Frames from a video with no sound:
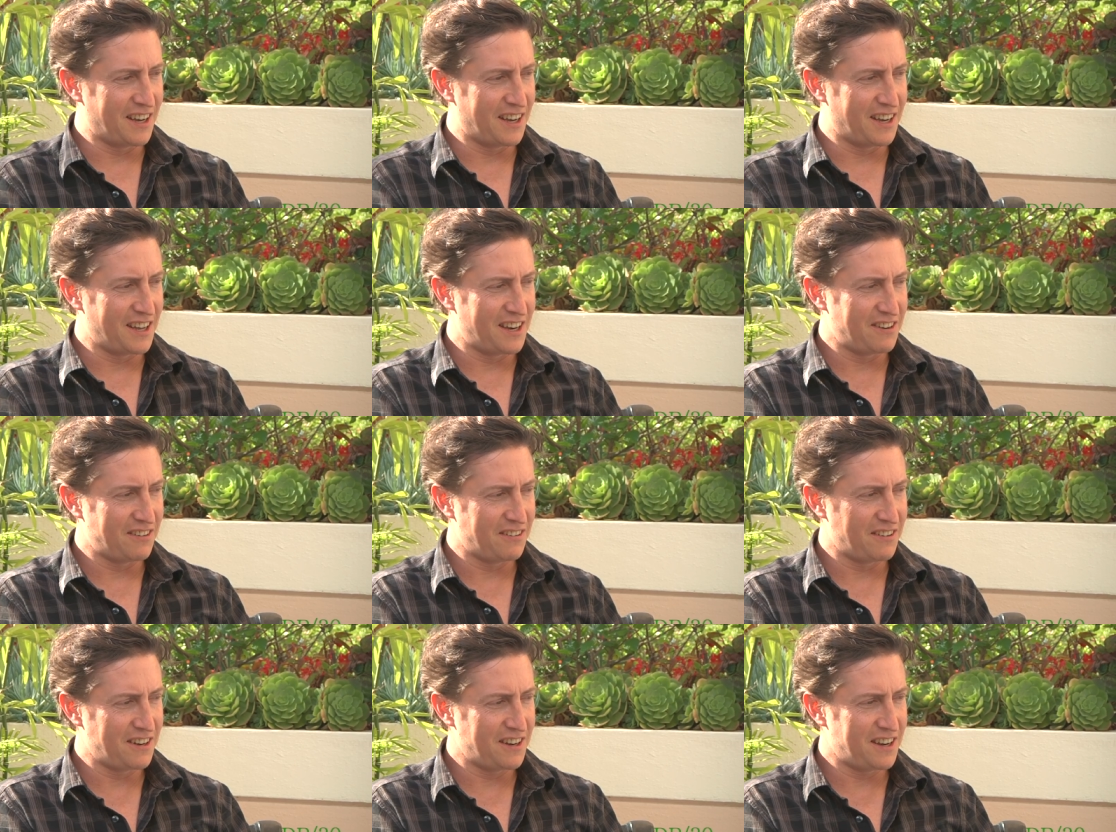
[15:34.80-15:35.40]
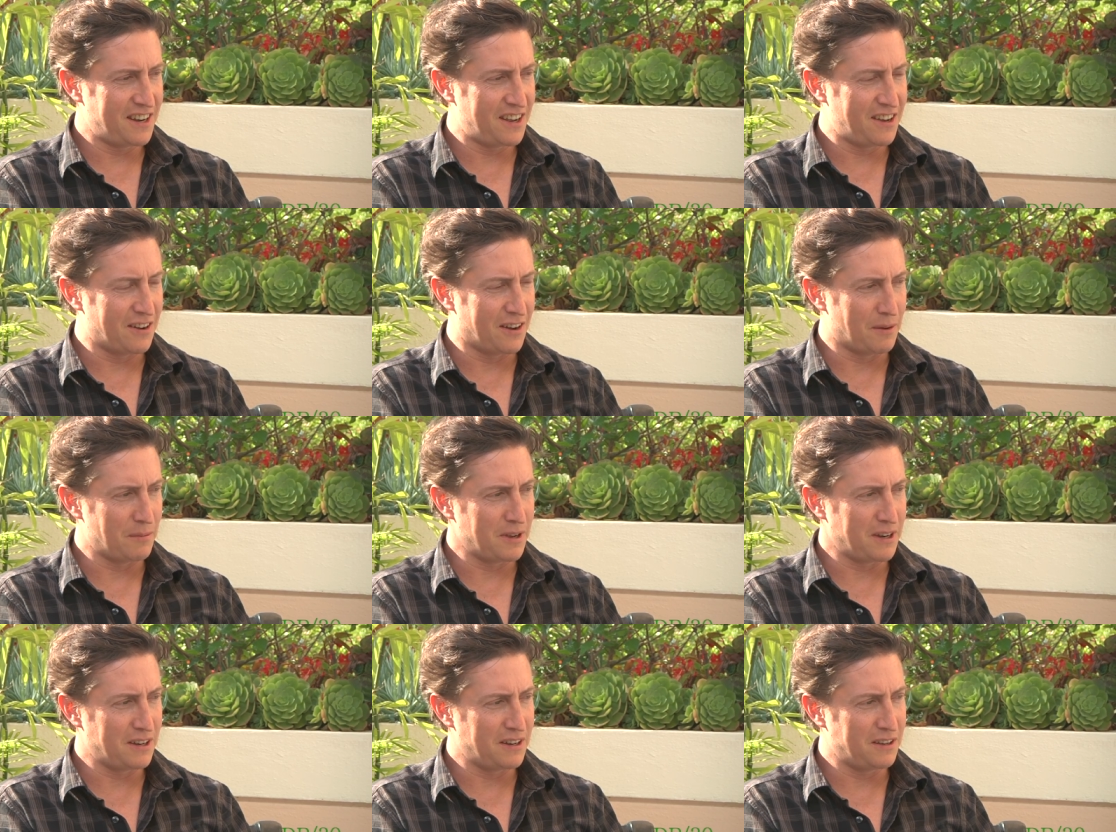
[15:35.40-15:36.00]
I don't know.
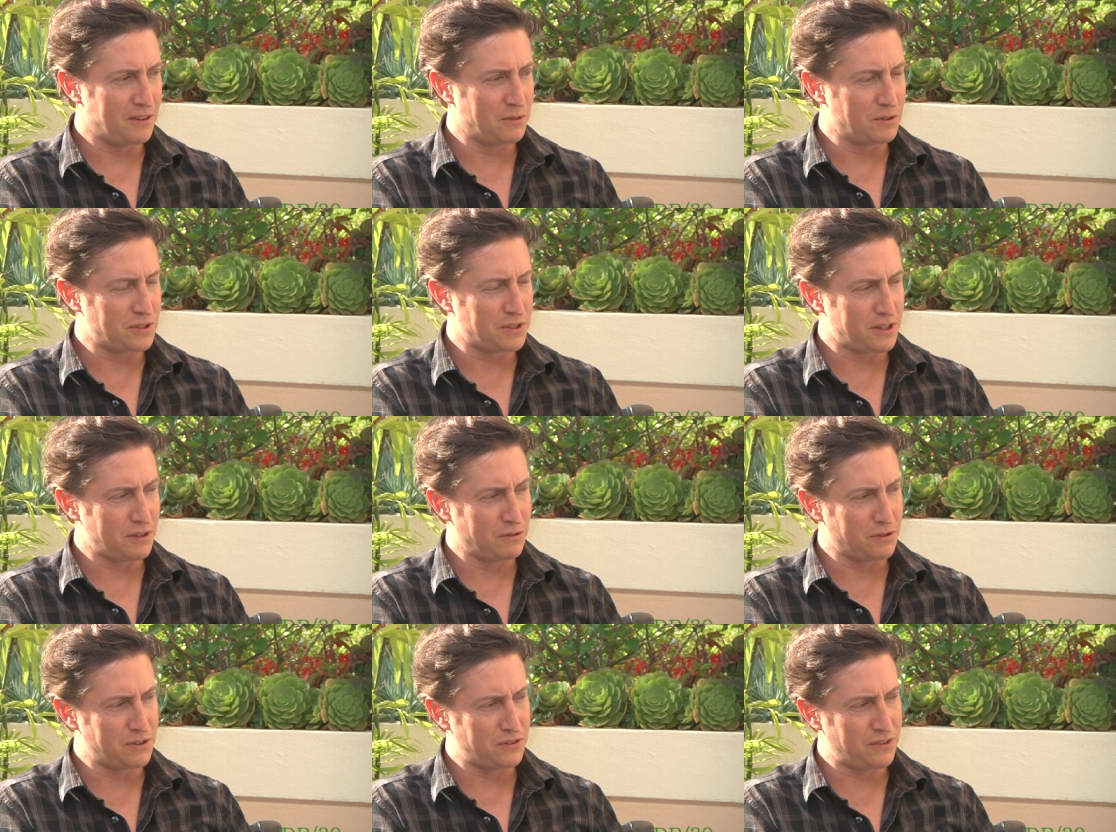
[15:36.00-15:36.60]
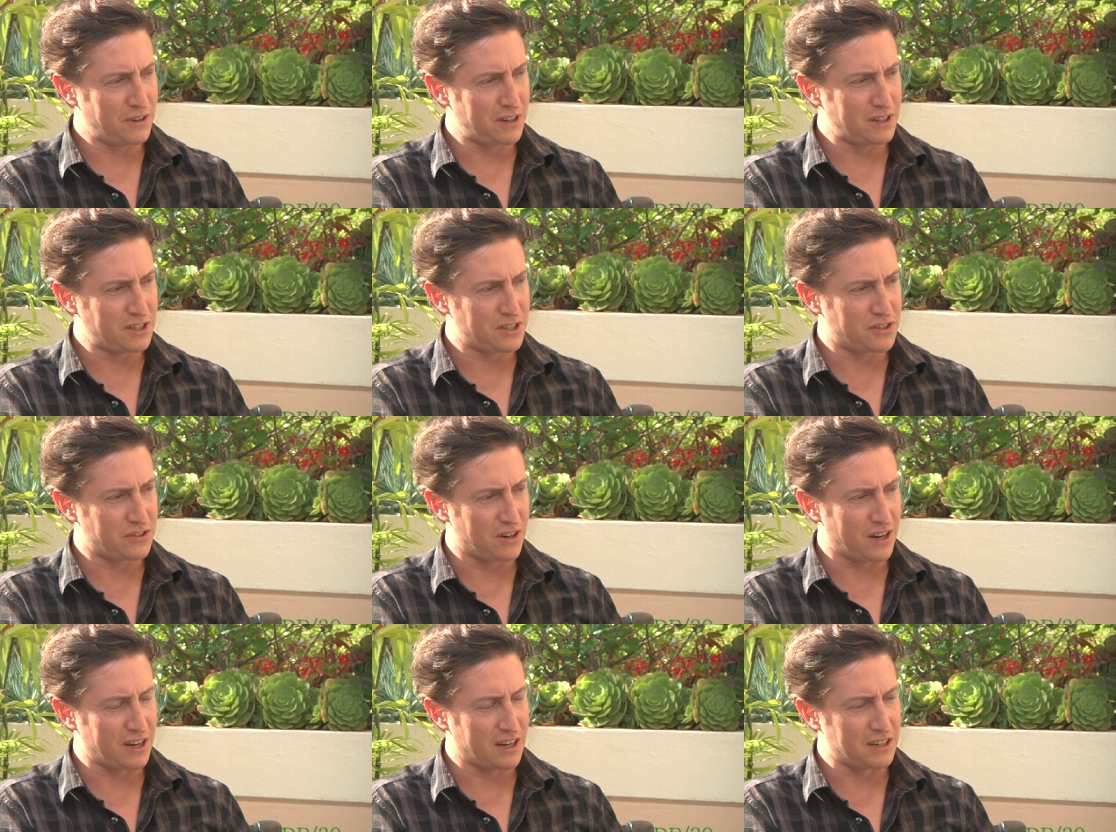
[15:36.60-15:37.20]
I mean, it was it was very
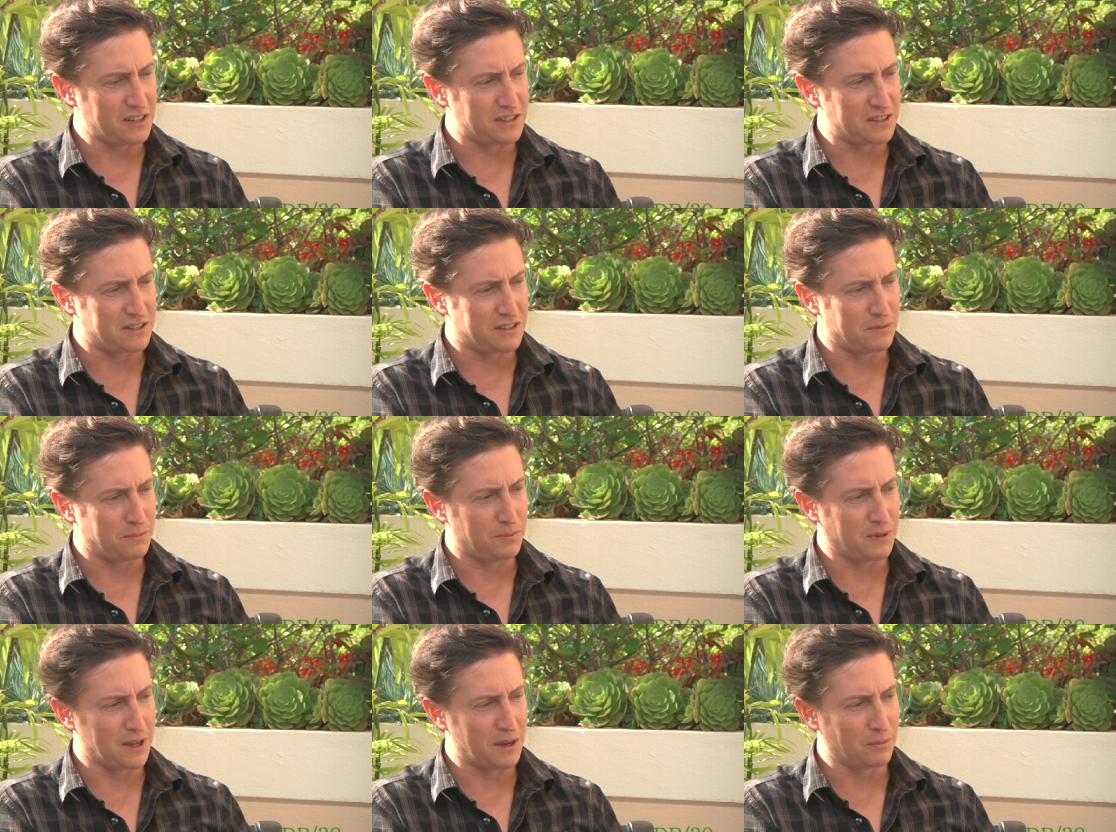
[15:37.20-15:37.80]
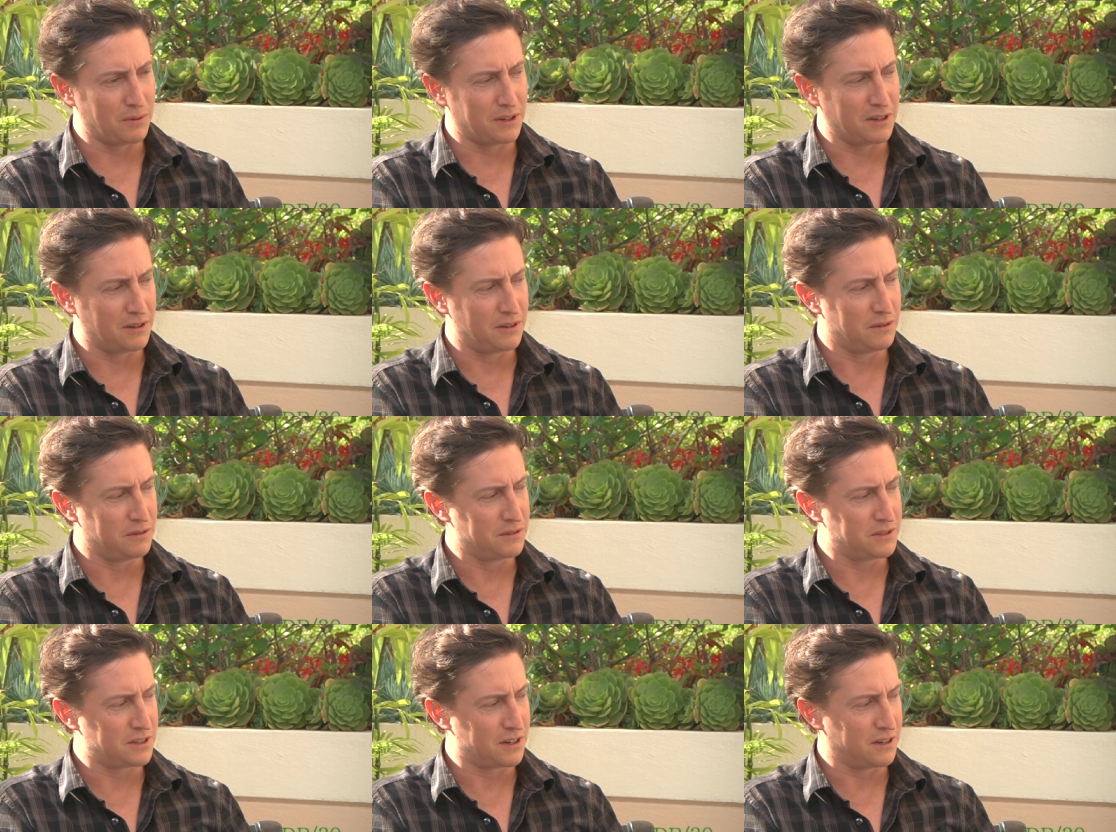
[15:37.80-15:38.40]
strange to be able
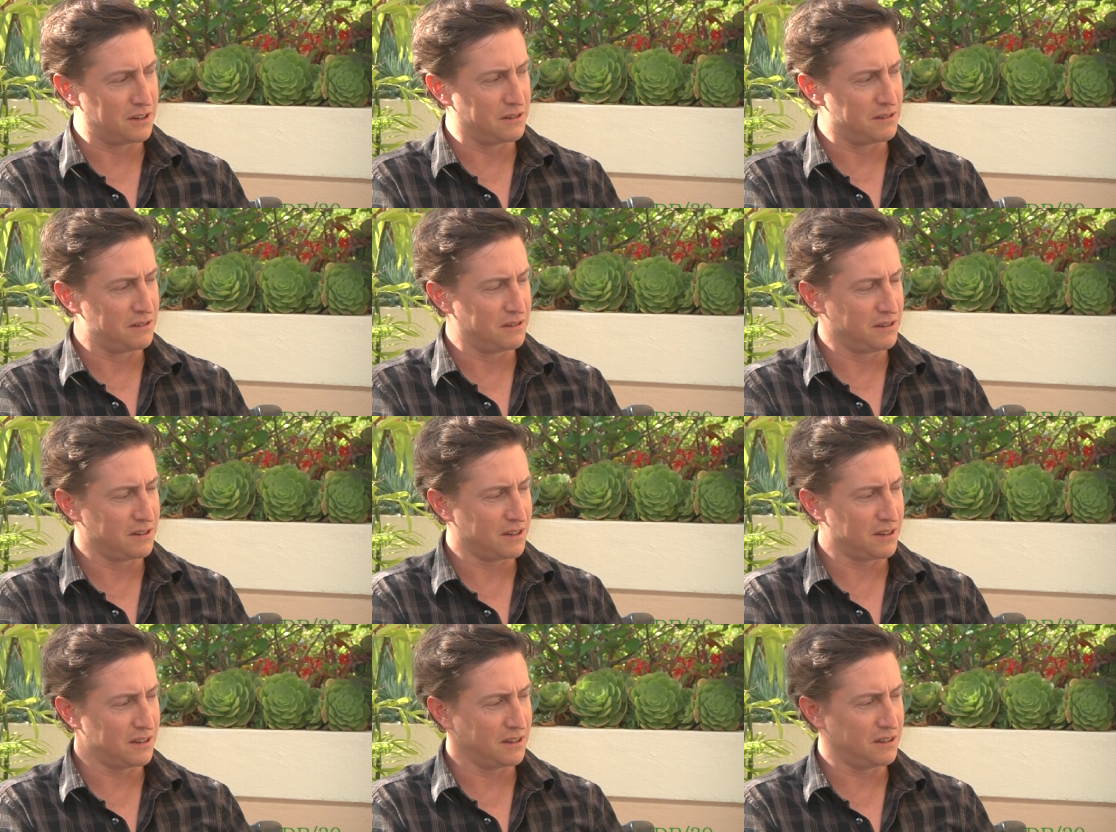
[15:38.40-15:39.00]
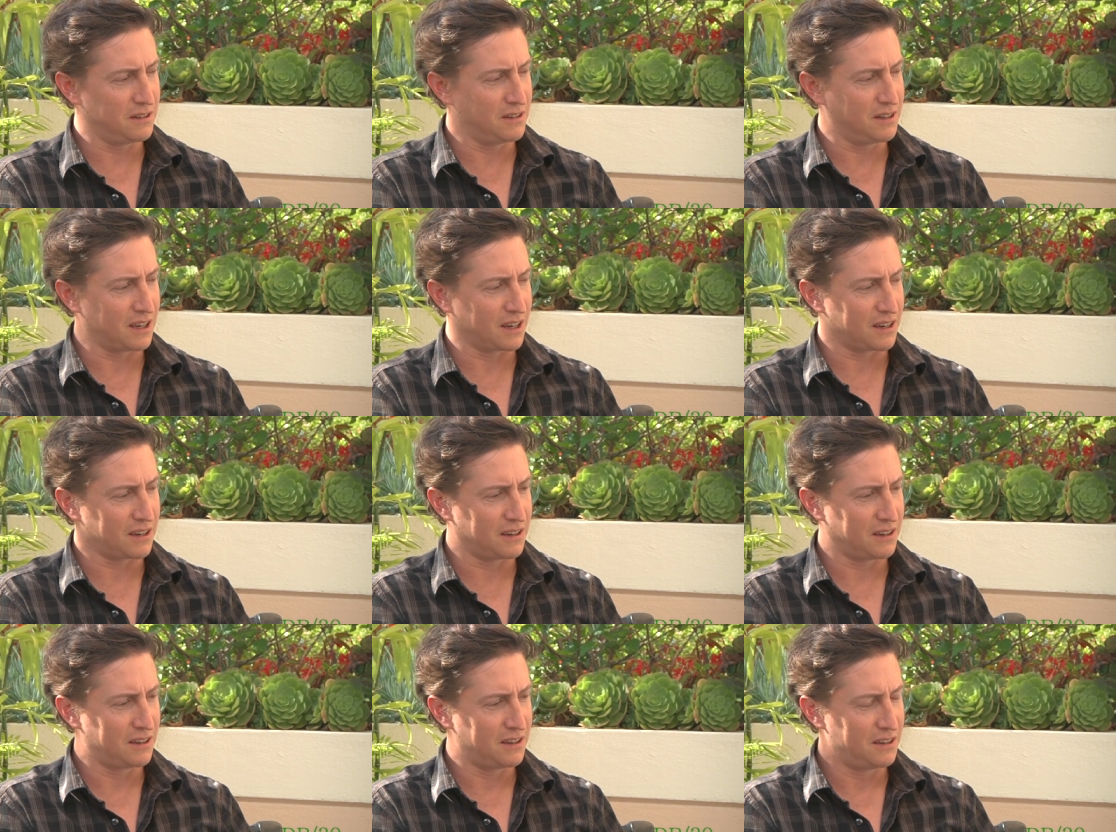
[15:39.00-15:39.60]
to start
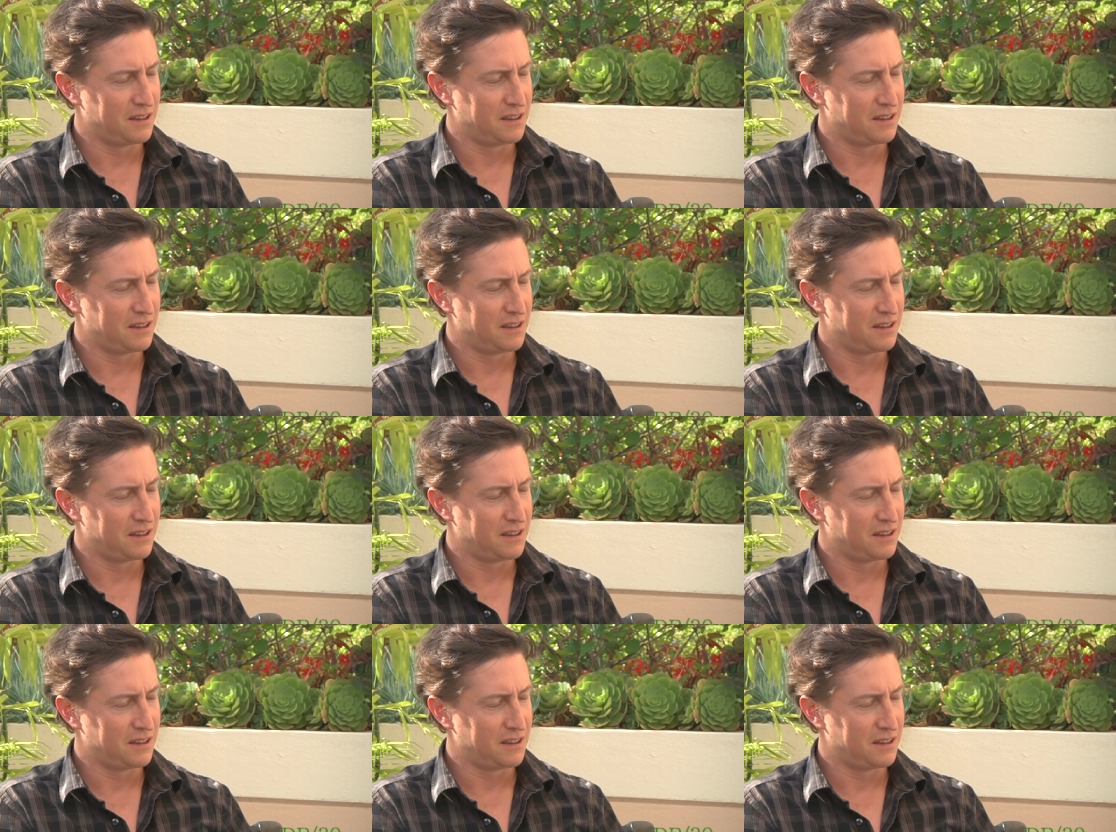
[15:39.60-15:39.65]
like.